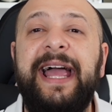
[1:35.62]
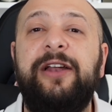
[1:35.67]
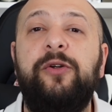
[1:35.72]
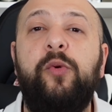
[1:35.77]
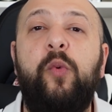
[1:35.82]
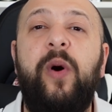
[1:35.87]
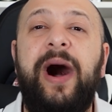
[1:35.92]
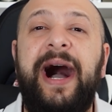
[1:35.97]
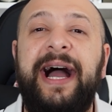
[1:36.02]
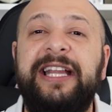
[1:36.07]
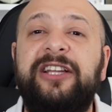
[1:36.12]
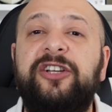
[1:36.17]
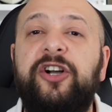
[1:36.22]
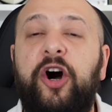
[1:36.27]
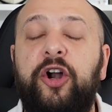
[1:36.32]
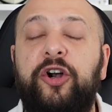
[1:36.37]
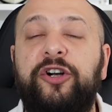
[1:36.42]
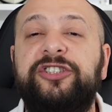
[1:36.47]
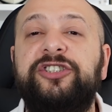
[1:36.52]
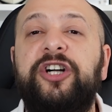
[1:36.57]
and white
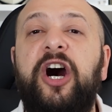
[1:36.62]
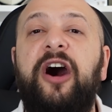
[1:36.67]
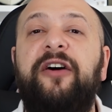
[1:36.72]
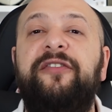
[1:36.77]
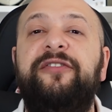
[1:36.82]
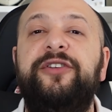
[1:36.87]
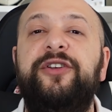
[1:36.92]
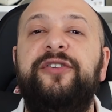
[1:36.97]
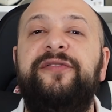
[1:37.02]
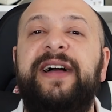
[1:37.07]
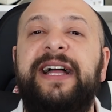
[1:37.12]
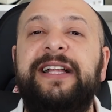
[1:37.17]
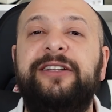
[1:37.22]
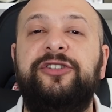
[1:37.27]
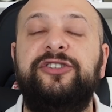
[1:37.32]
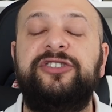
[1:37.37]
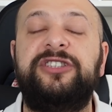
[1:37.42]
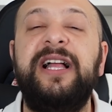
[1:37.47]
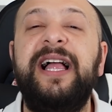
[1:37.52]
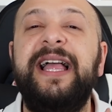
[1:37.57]
colors of
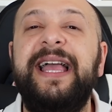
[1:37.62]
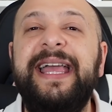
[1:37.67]
Juventus.